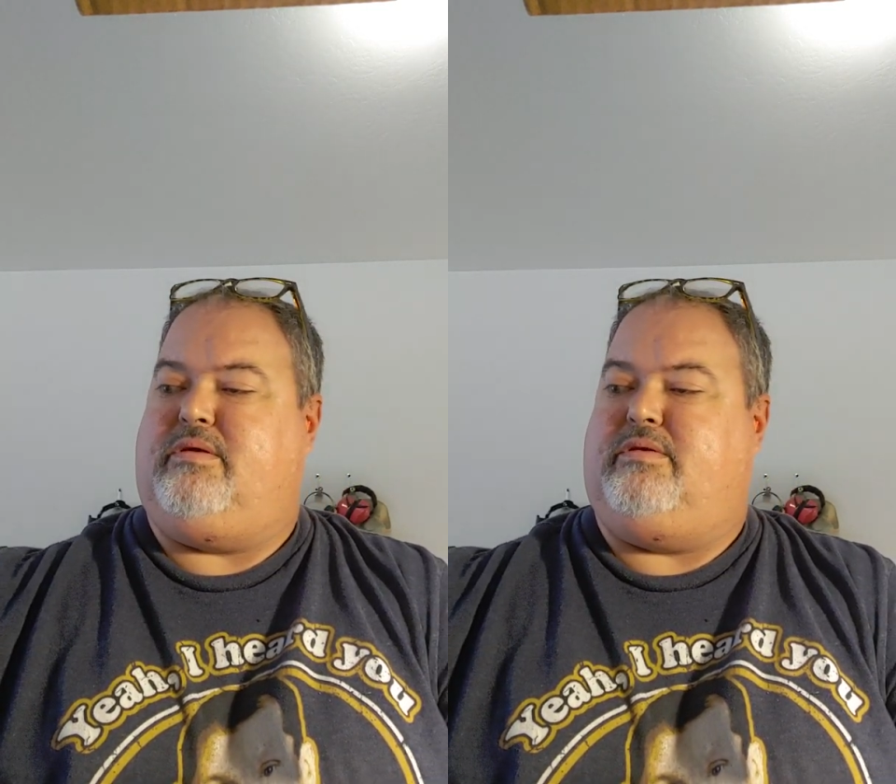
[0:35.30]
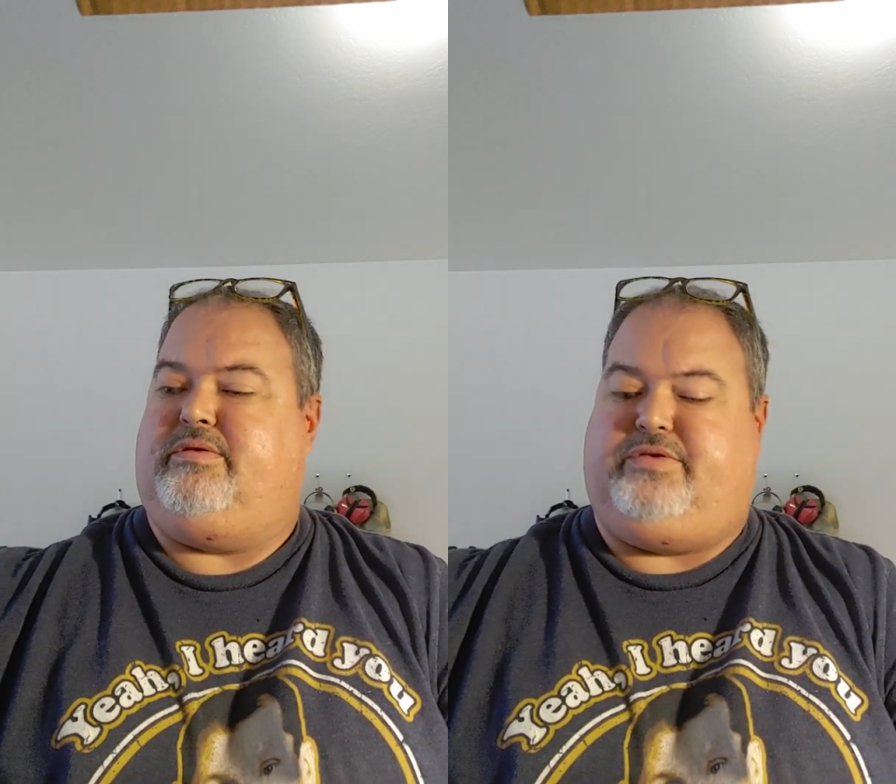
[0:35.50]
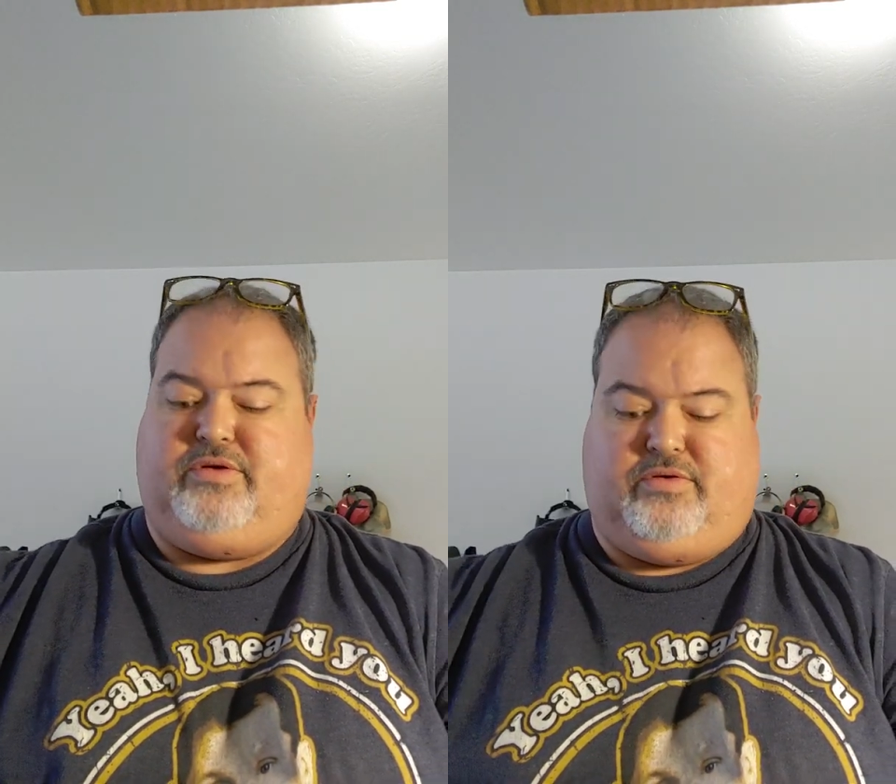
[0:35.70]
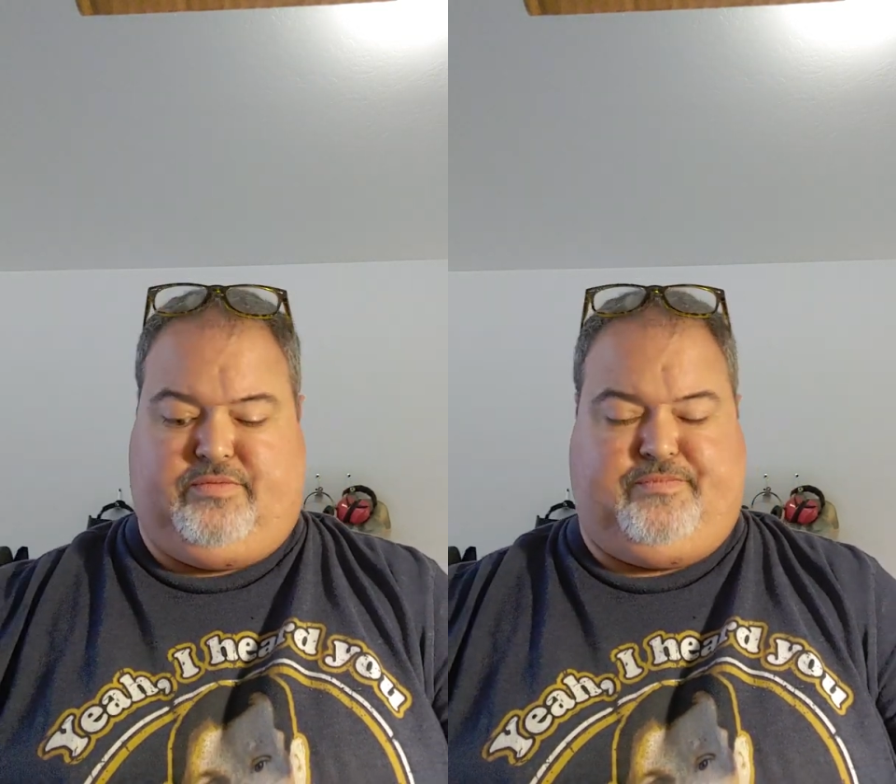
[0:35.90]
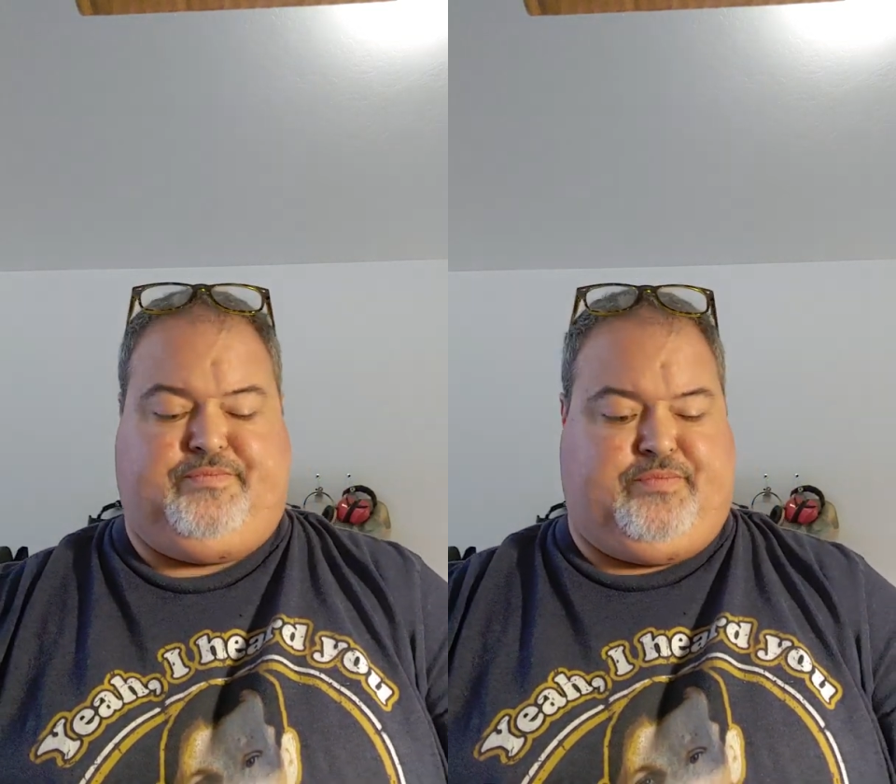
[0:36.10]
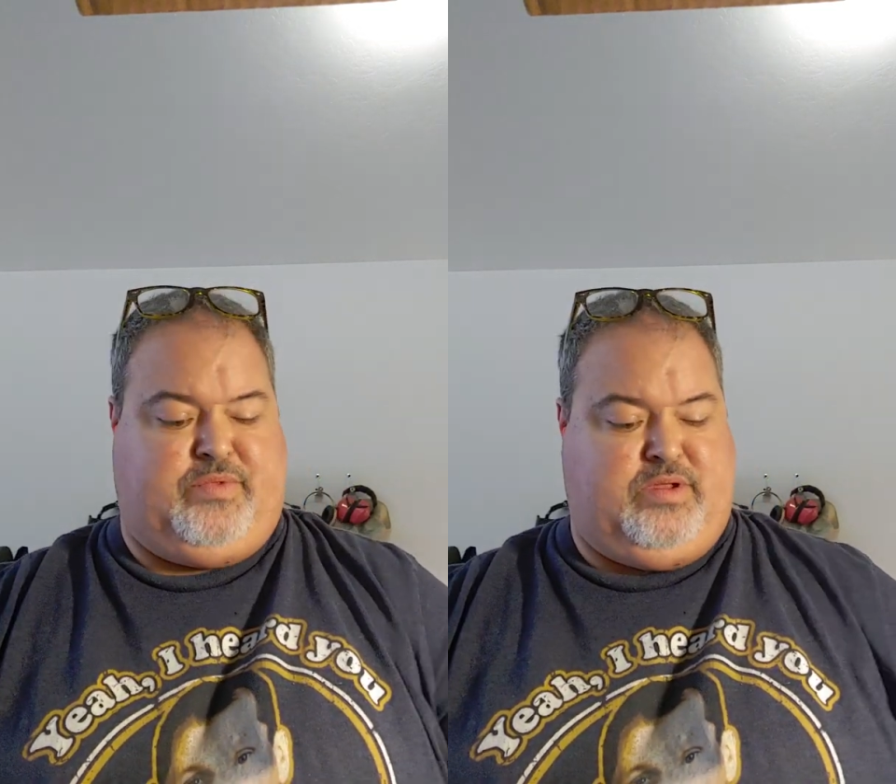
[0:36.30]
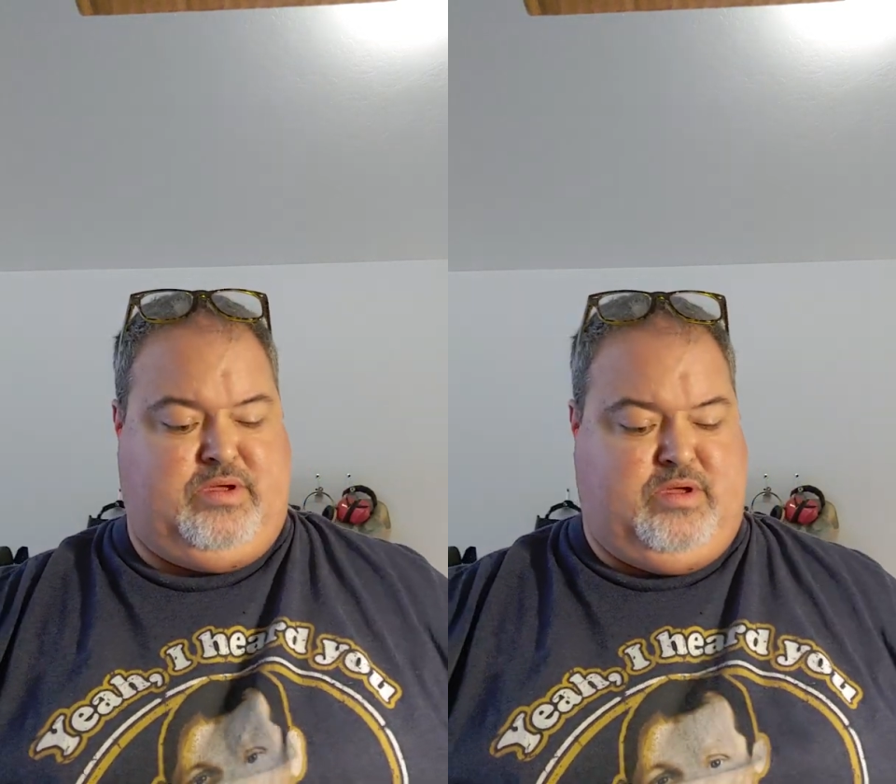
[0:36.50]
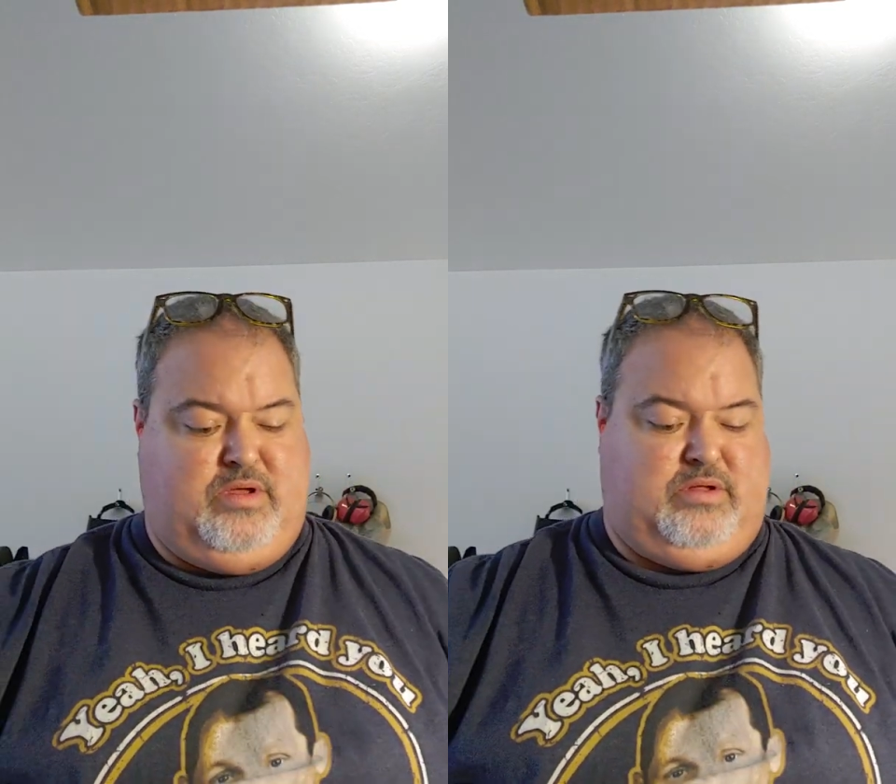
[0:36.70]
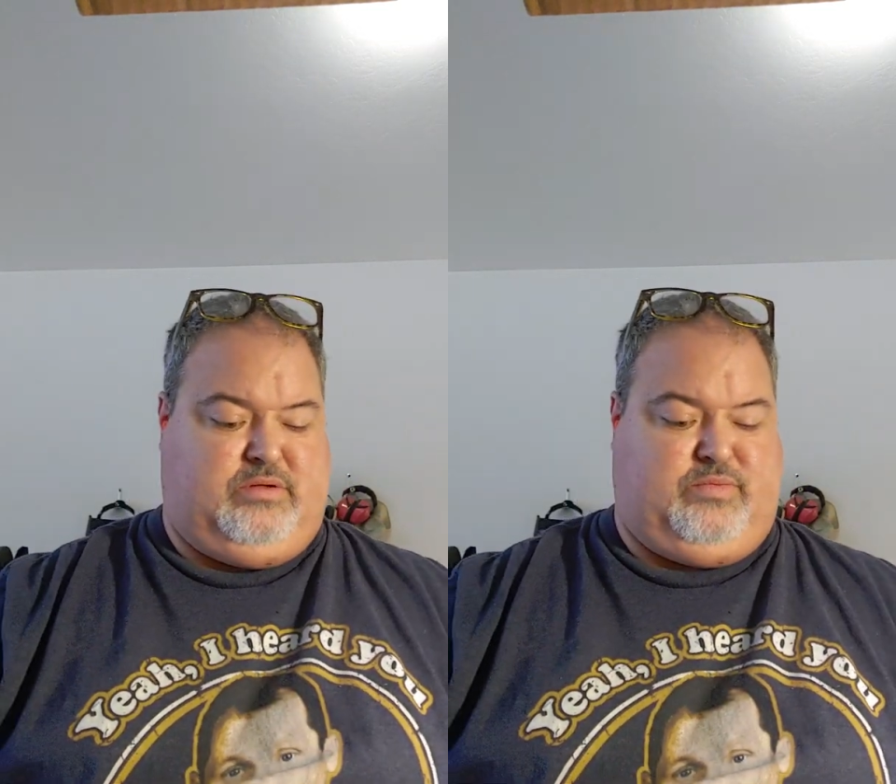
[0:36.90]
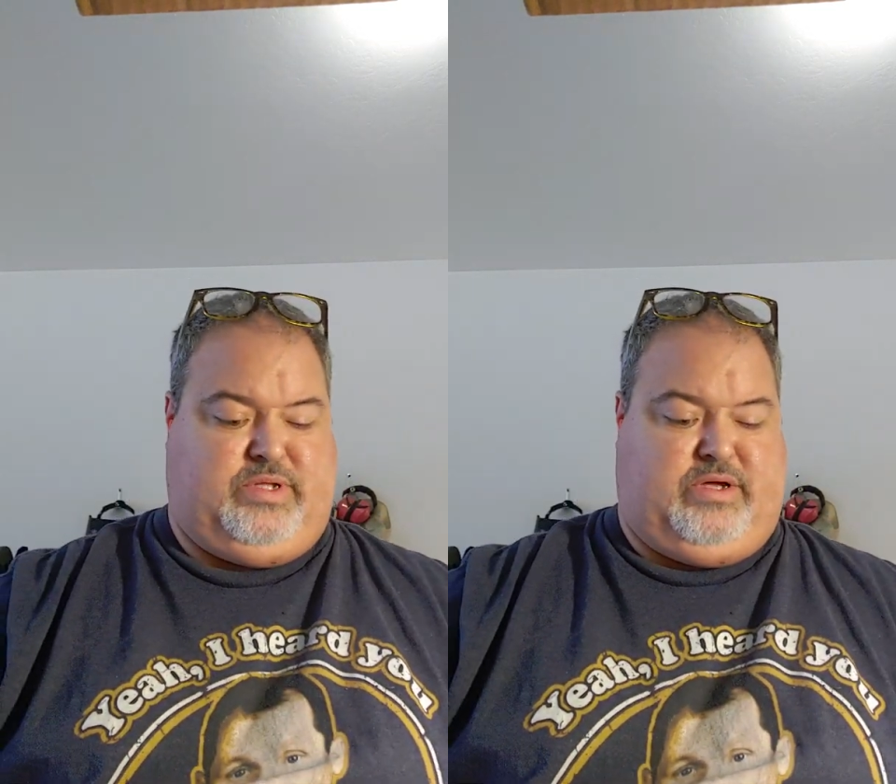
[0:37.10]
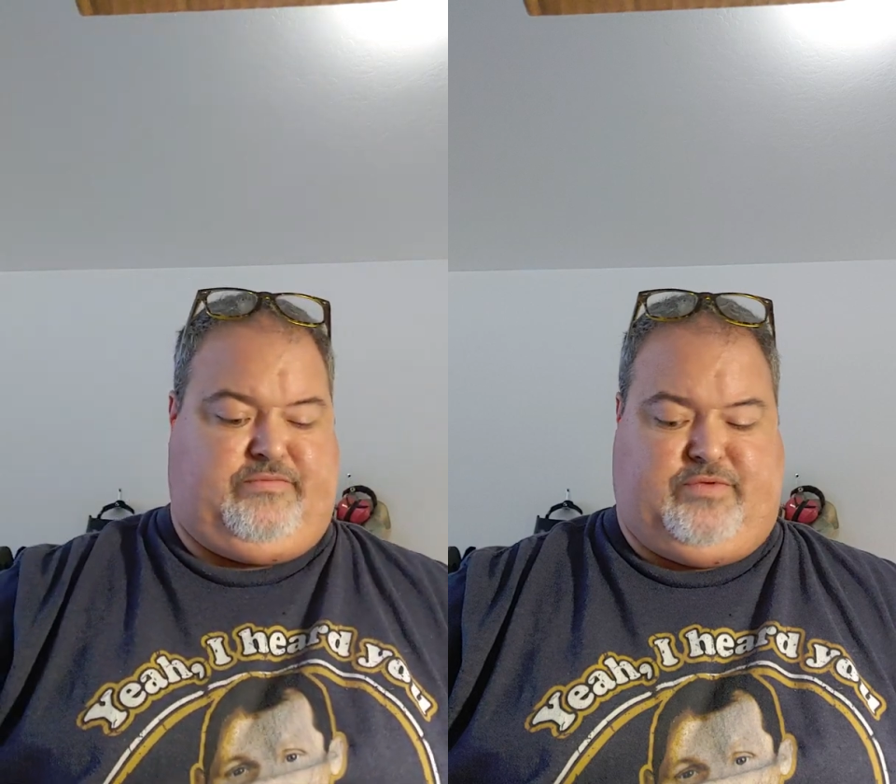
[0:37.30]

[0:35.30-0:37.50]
So without